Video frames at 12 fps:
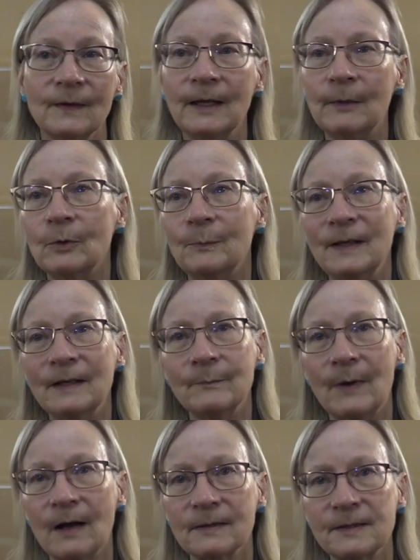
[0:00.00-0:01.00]
they were being
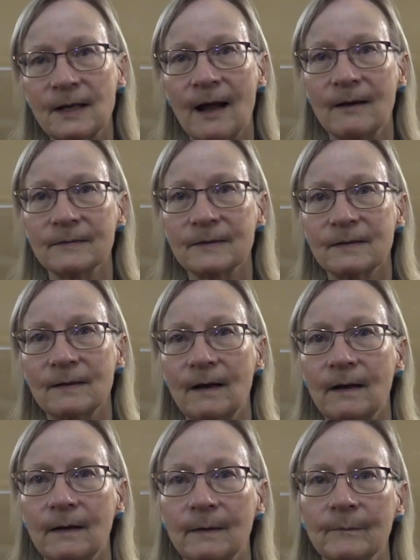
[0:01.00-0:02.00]
boxed out
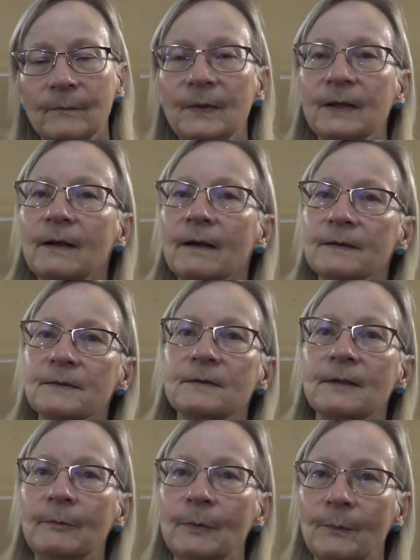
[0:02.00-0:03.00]
because
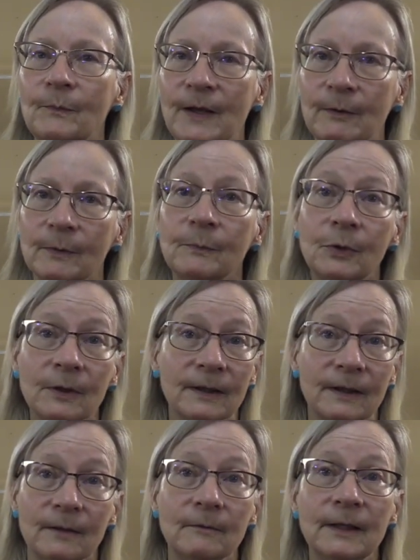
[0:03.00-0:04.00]
they were
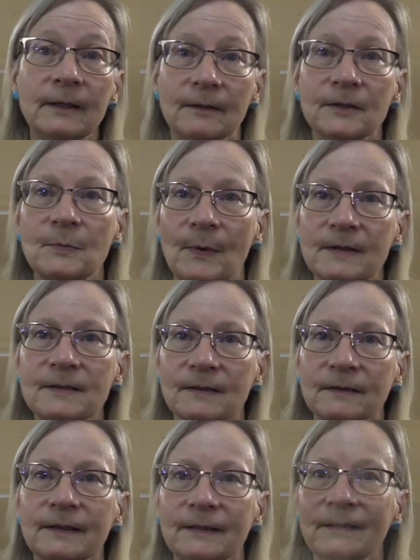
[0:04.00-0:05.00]
pulling in ringers,
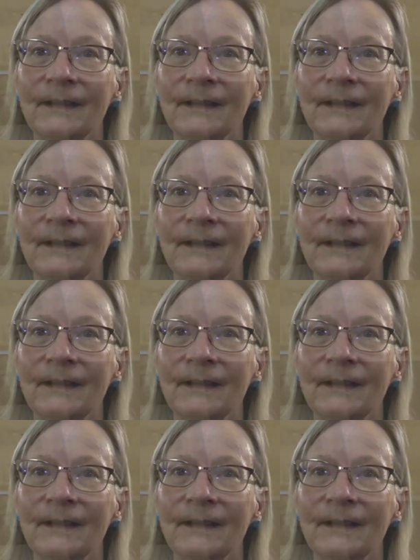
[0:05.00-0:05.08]
basically,